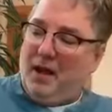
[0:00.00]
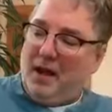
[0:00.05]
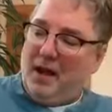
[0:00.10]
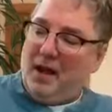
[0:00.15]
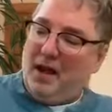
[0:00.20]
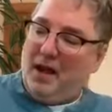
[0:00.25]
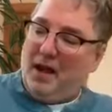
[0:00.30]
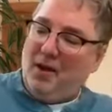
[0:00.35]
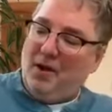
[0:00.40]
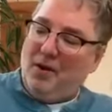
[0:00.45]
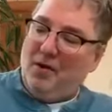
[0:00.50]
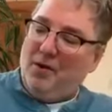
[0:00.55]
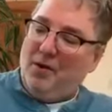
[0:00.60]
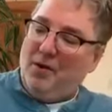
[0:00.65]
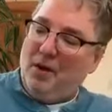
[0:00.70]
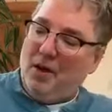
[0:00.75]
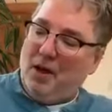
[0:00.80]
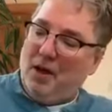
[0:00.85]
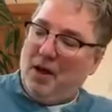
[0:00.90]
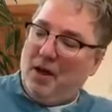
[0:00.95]

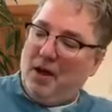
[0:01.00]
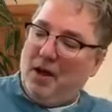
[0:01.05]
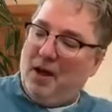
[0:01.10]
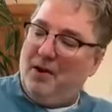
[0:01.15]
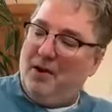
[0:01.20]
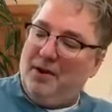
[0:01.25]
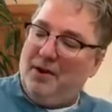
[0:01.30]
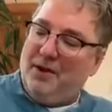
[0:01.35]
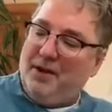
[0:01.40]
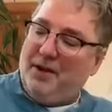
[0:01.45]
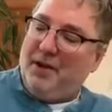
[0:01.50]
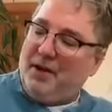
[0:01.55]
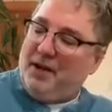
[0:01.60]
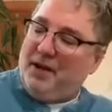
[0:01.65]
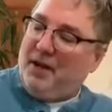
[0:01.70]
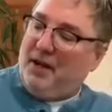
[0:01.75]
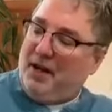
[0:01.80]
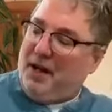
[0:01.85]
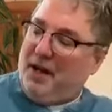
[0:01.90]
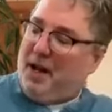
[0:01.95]
How are you going to
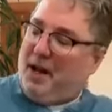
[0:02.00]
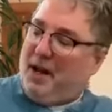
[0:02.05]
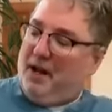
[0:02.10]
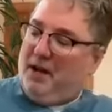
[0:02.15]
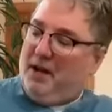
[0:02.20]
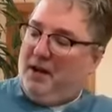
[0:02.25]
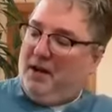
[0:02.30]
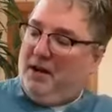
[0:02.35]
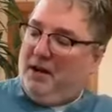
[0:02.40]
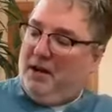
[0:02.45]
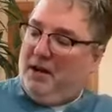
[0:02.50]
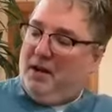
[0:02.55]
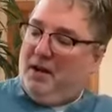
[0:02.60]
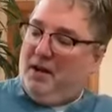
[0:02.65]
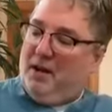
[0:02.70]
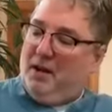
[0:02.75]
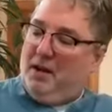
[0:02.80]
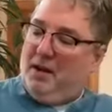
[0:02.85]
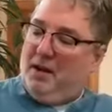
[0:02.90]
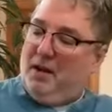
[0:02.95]
get?
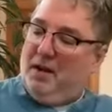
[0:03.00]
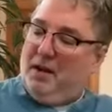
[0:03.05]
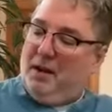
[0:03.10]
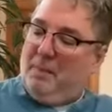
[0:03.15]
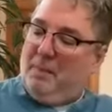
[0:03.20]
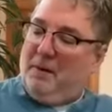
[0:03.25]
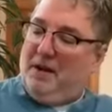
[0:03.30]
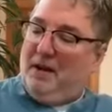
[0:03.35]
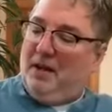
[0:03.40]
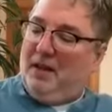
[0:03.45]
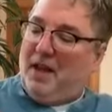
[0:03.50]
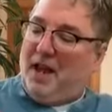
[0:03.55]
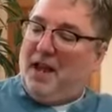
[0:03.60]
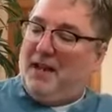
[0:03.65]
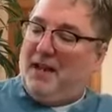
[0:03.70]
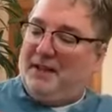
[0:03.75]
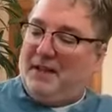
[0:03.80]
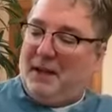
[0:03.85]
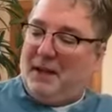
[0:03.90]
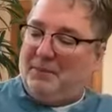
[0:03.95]
I mean, a lot
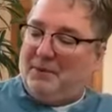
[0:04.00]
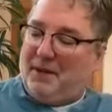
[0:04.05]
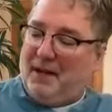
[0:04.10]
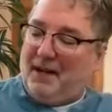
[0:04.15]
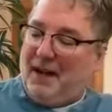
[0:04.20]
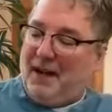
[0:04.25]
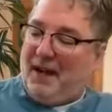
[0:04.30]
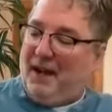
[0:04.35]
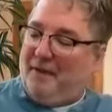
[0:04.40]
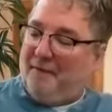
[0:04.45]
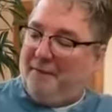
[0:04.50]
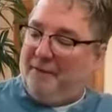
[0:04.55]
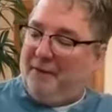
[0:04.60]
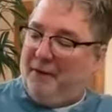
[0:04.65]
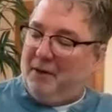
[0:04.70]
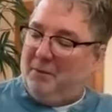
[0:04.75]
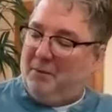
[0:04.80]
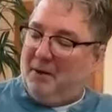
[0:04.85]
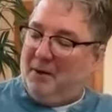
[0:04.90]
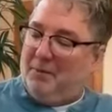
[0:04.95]
of times I can't
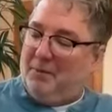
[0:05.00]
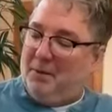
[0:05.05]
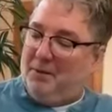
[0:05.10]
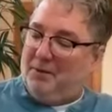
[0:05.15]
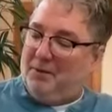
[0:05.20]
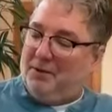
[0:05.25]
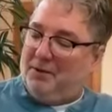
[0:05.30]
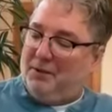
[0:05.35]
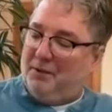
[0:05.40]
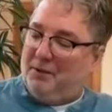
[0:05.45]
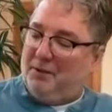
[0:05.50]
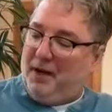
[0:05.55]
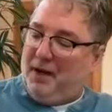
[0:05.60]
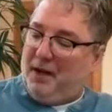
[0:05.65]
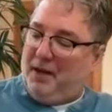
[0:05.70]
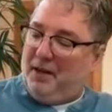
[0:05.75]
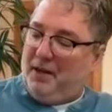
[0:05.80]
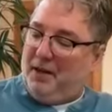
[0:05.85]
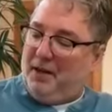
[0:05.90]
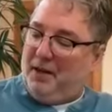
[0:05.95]
feel my bones
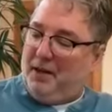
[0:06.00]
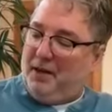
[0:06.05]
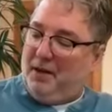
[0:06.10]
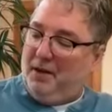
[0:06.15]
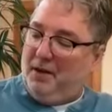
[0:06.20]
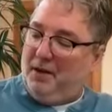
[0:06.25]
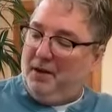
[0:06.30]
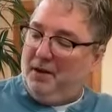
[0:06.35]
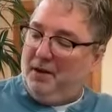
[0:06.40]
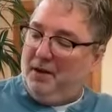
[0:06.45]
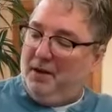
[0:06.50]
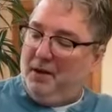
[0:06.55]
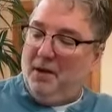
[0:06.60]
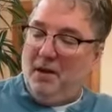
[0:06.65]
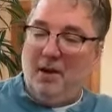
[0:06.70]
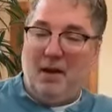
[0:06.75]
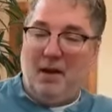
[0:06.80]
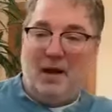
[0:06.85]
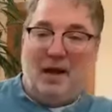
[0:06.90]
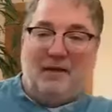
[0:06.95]
directly.
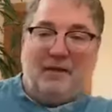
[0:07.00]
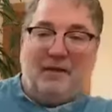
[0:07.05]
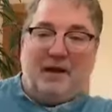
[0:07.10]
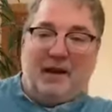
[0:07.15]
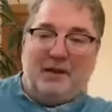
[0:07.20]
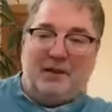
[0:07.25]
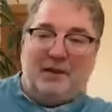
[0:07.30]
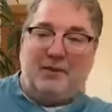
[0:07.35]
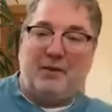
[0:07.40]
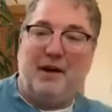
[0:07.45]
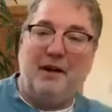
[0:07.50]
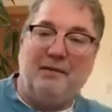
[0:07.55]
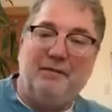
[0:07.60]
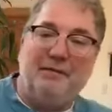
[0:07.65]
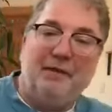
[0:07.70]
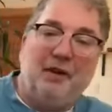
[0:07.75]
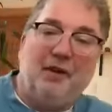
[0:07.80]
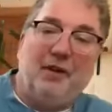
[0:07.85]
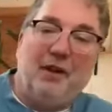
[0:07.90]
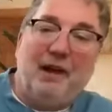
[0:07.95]
I've got to try to
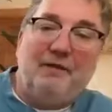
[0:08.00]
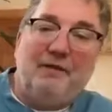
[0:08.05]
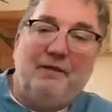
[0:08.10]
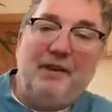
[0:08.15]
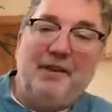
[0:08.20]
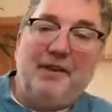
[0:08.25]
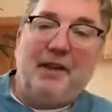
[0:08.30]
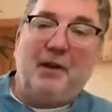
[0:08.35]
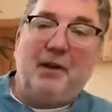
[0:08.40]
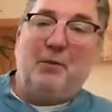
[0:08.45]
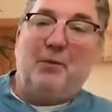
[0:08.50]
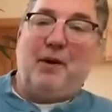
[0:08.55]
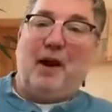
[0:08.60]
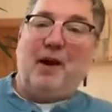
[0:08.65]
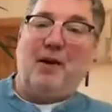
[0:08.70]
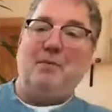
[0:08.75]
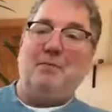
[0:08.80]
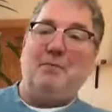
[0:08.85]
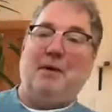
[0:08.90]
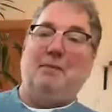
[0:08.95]
feel everything
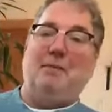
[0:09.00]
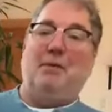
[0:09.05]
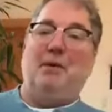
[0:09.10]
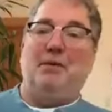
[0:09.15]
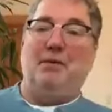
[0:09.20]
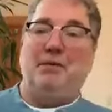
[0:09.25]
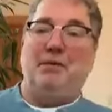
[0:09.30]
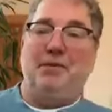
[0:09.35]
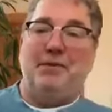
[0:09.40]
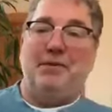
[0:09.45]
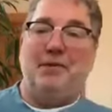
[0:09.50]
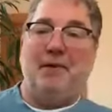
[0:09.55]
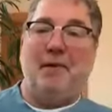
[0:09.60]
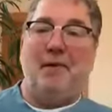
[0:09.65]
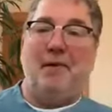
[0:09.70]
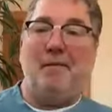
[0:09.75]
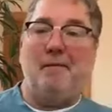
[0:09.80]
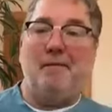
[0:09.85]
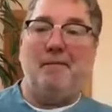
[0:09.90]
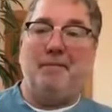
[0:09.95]
around my bones
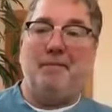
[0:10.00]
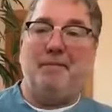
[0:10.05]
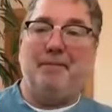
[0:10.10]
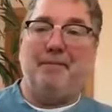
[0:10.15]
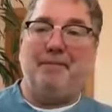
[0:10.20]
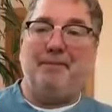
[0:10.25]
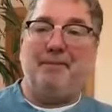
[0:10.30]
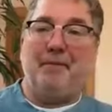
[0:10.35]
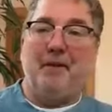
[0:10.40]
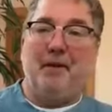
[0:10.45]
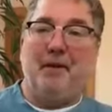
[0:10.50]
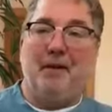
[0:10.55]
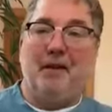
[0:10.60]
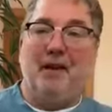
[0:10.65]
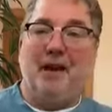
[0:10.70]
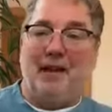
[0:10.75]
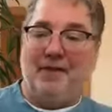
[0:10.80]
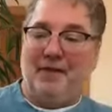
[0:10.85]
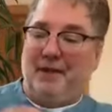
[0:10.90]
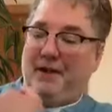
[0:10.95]

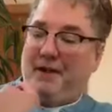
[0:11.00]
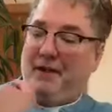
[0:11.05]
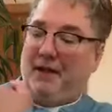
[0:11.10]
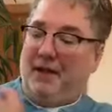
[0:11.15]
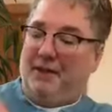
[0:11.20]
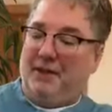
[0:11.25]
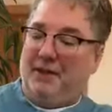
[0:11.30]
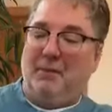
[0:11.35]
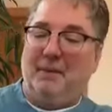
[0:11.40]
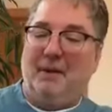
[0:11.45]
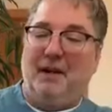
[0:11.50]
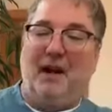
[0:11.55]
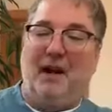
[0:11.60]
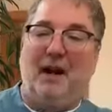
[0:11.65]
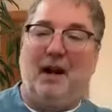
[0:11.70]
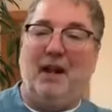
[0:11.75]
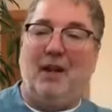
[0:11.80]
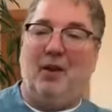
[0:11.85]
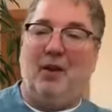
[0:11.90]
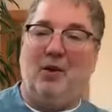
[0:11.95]
and then let there be a
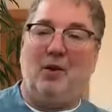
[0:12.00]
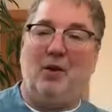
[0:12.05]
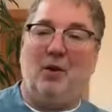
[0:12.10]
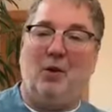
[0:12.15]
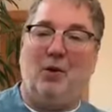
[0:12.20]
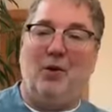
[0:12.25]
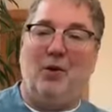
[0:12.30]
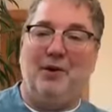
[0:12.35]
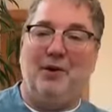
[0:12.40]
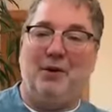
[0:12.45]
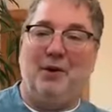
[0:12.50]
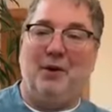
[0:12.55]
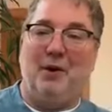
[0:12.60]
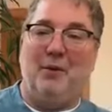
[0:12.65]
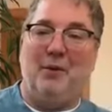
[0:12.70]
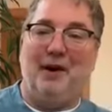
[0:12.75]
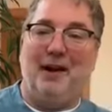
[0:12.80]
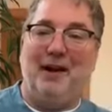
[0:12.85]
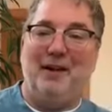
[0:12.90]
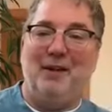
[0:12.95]
hollow corridor
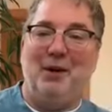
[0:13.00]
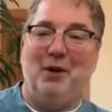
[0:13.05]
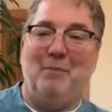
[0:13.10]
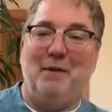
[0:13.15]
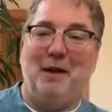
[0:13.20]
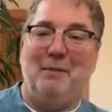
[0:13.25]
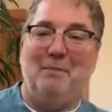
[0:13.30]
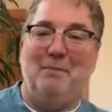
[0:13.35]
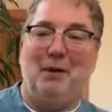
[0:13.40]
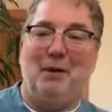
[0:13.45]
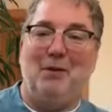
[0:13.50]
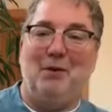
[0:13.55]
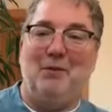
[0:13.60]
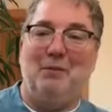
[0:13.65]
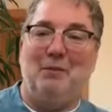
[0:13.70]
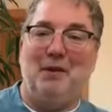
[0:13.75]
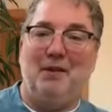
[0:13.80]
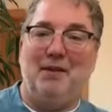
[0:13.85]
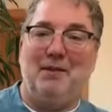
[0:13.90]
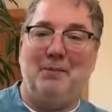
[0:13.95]
where I know my
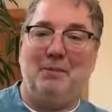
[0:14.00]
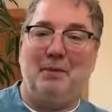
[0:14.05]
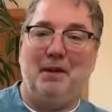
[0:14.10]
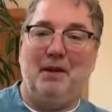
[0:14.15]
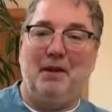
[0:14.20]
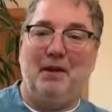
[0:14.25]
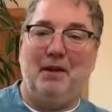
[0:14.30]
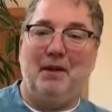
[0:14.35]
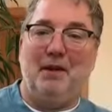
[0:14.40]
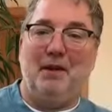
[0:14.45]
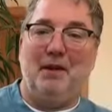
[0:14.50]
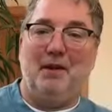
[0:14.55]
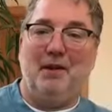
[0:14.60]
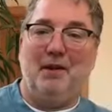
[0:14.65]
bone must be,